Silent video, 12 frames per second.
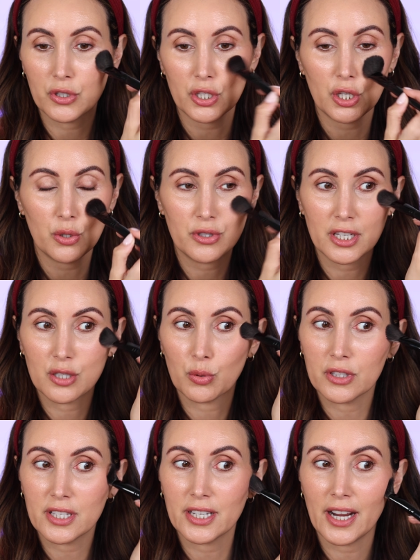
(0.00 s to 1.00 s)
to use this
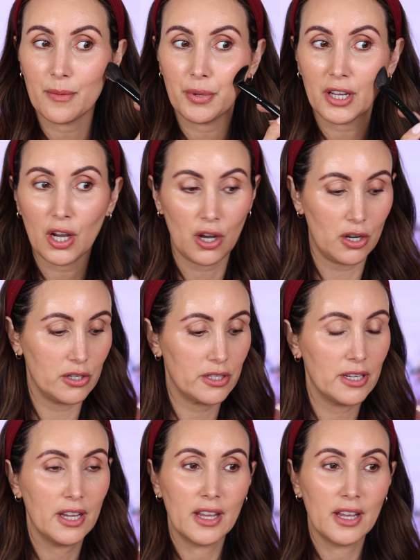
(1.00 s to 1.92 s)
one today because